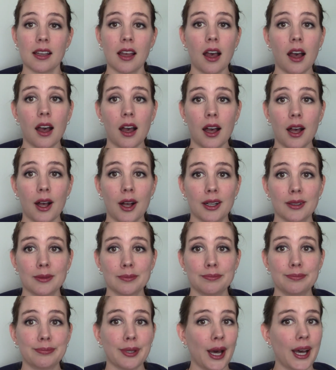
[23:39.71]

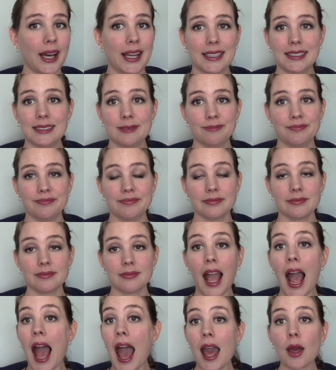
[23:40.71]
But
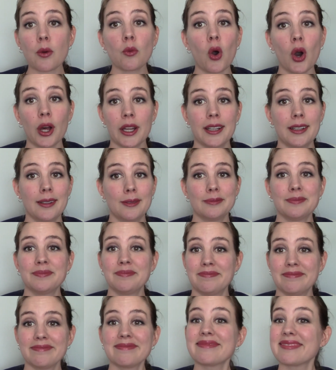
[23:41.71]
I want to,
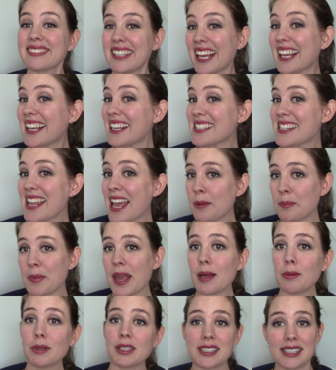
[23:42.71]
like I said, be
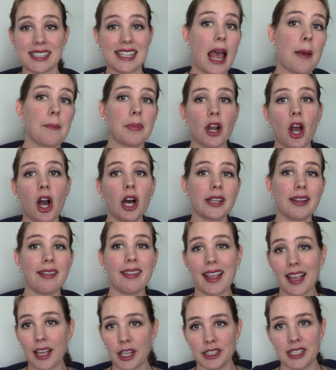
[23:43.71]
able to slap it on and
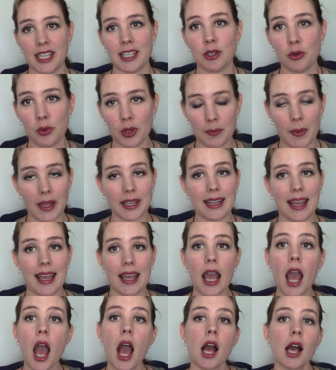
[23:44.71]
then continue with my day.